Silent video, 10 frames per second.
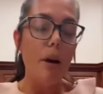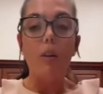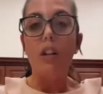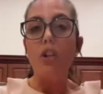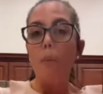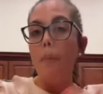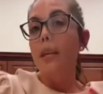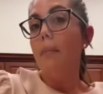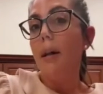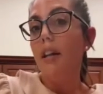How can you
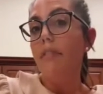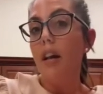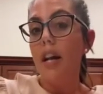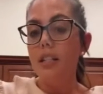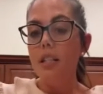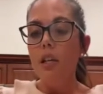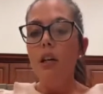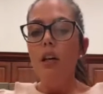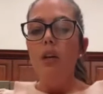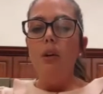be a better friend,
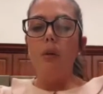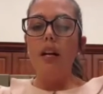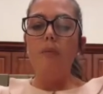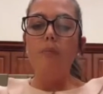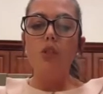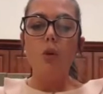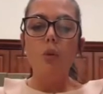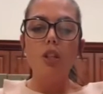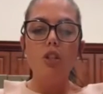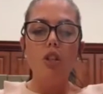right? And so
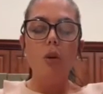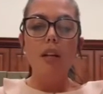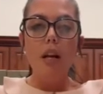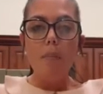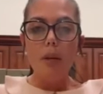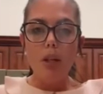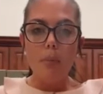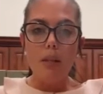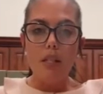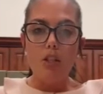when you're showing up in your
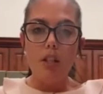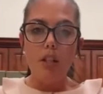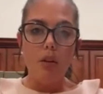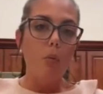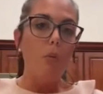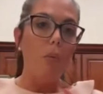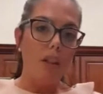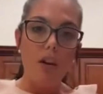position with an